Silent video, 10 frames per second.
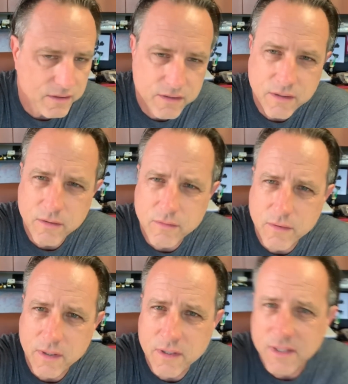So
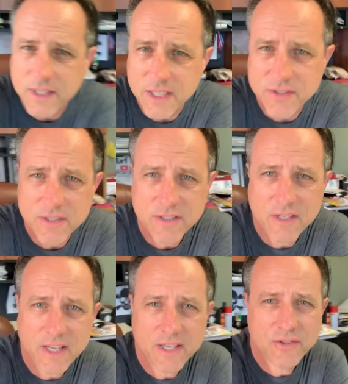uh, Nanette's in
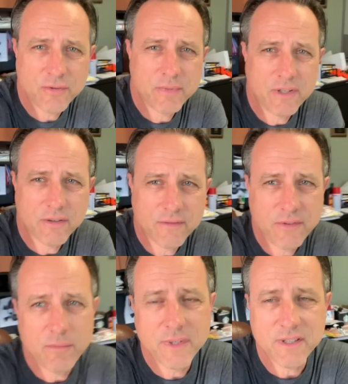today. She'll be here in a
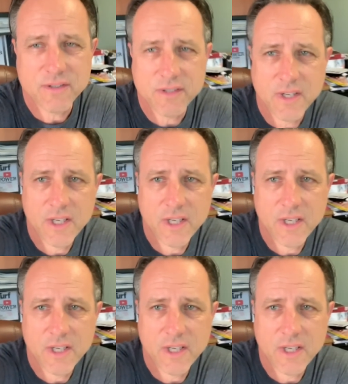few minutes.